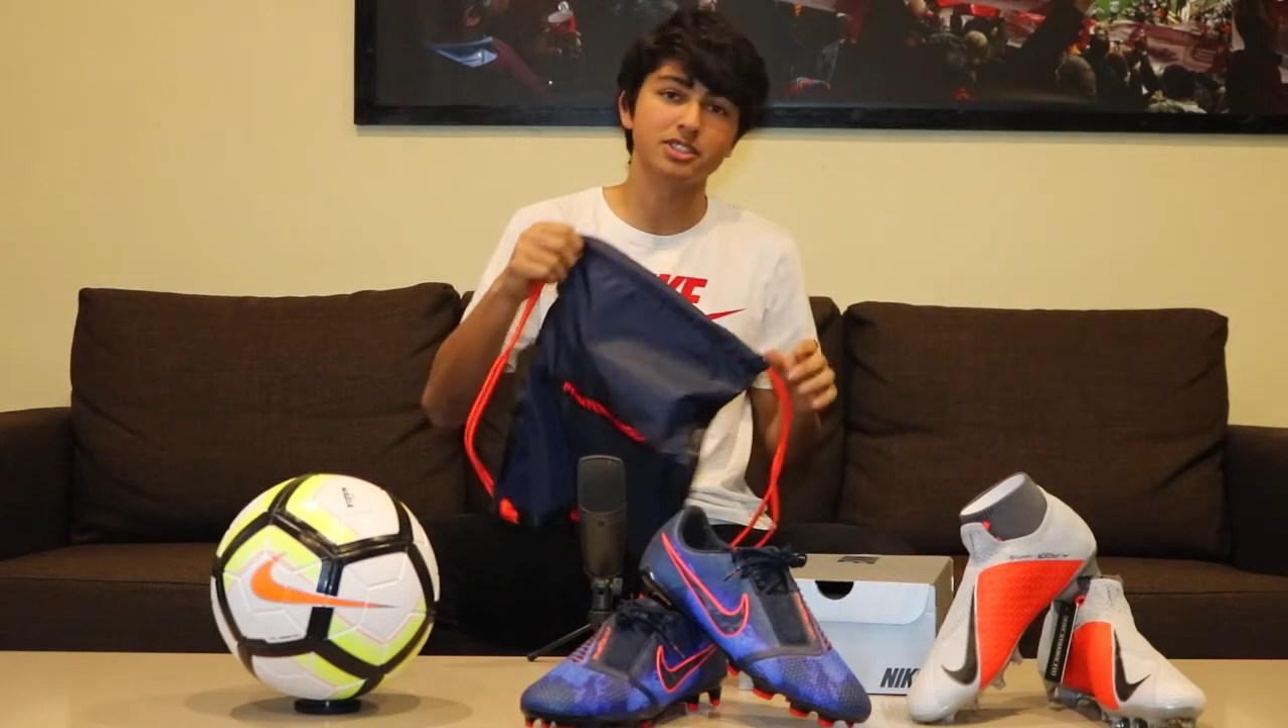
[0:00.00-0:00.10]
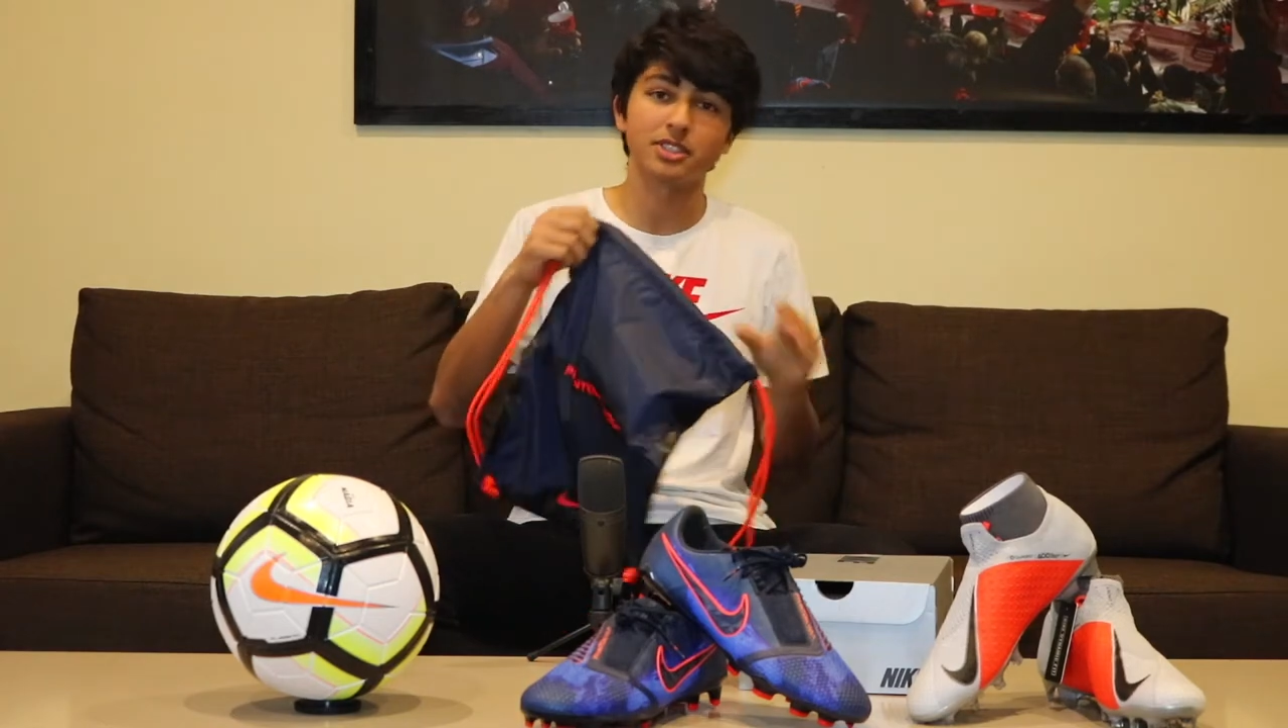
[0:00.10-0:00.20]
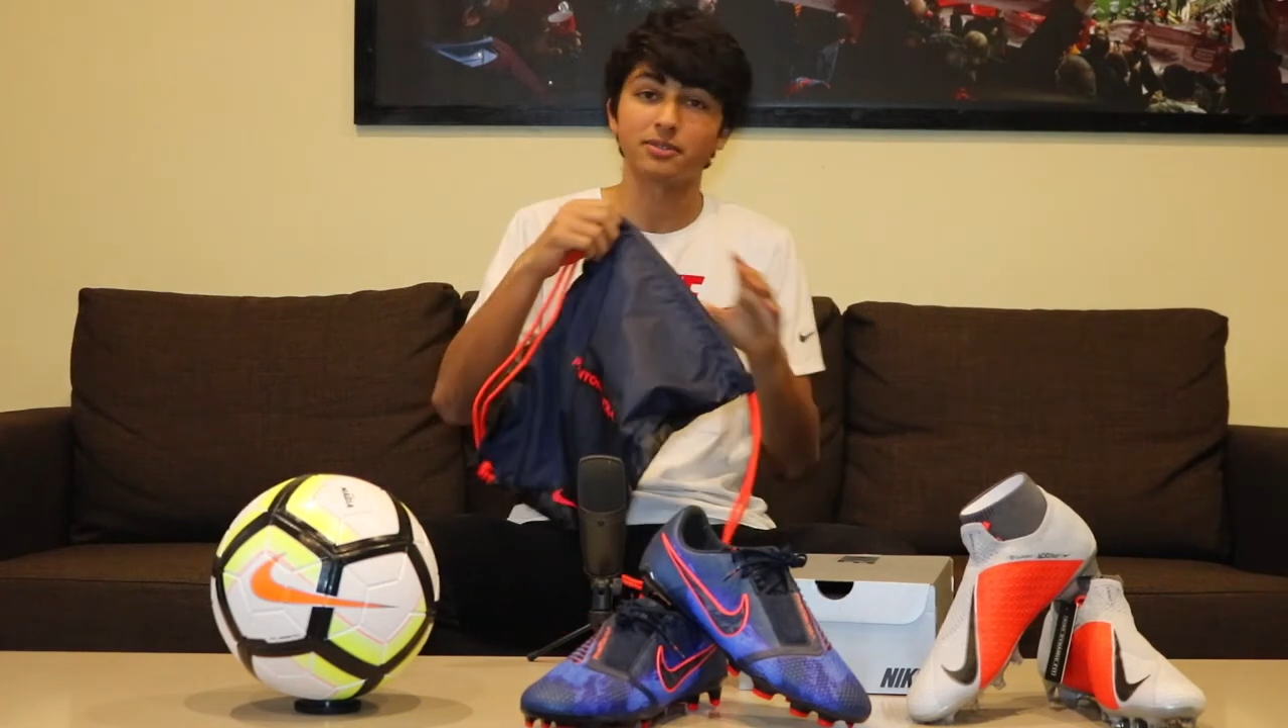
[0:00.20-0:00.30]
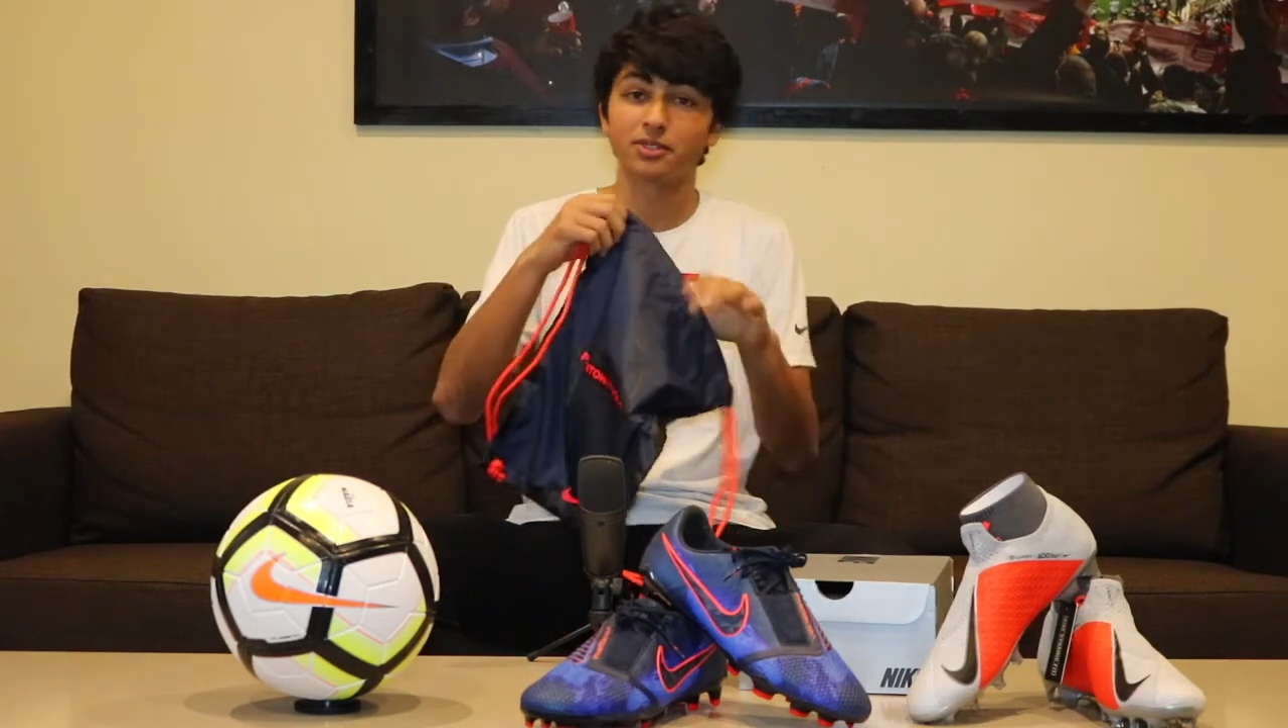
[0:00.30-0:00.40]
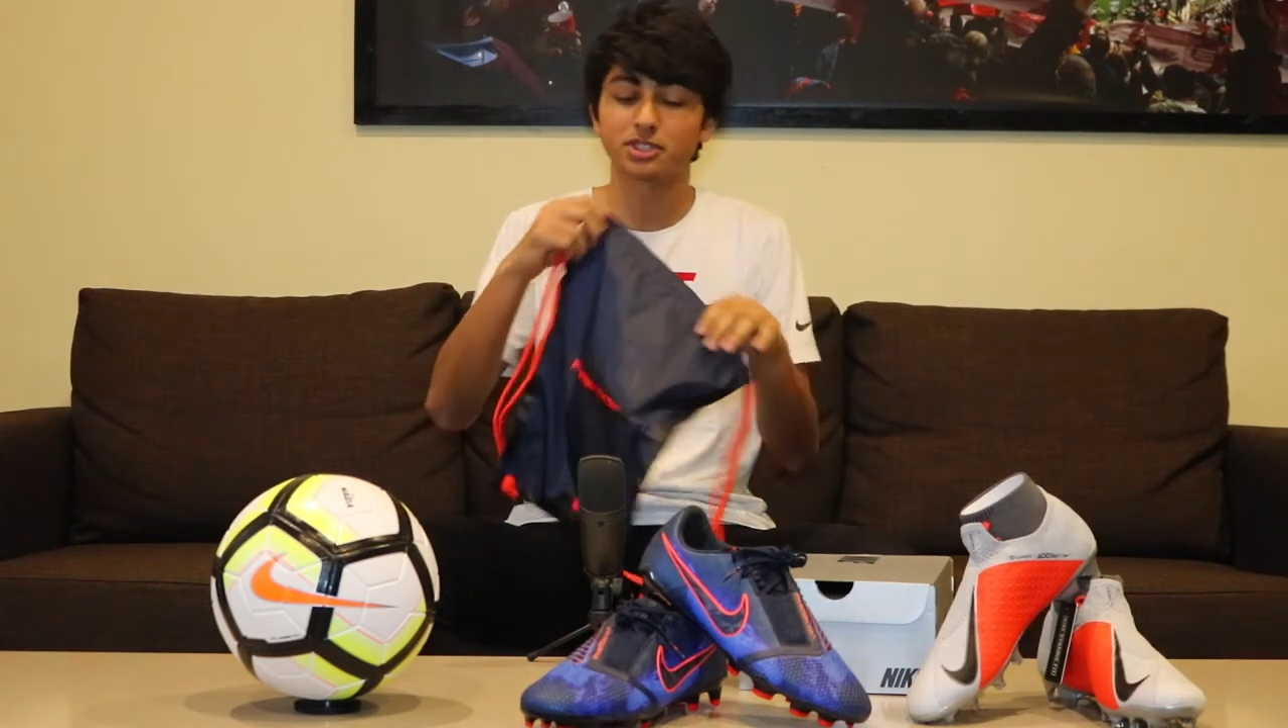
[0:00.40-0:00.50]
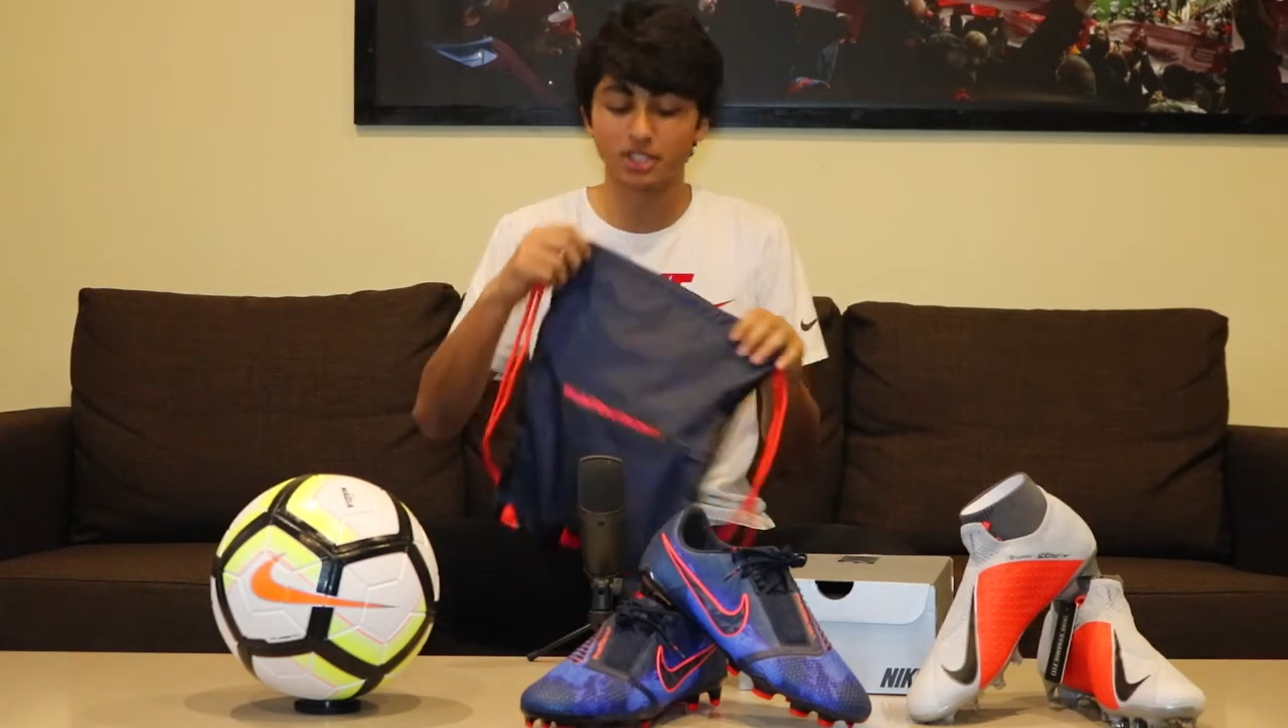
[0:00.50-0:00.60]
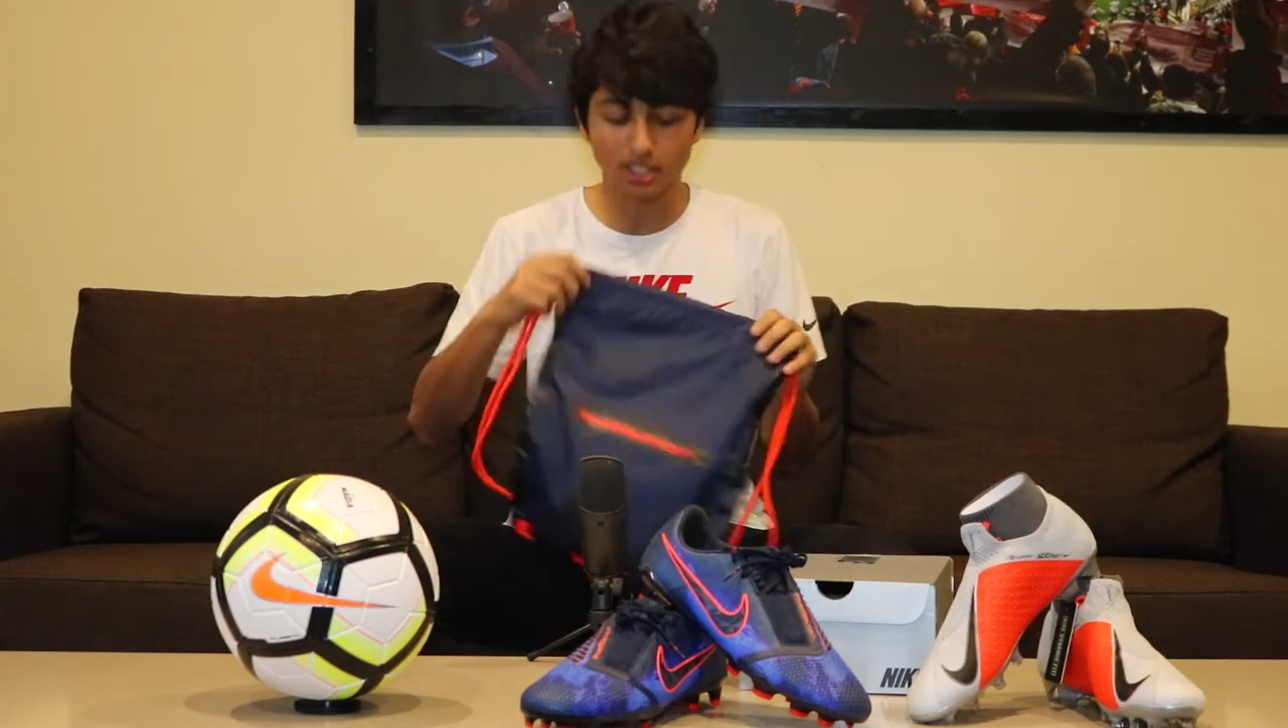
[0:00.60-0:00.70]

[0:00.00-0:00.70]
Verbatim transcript: to the first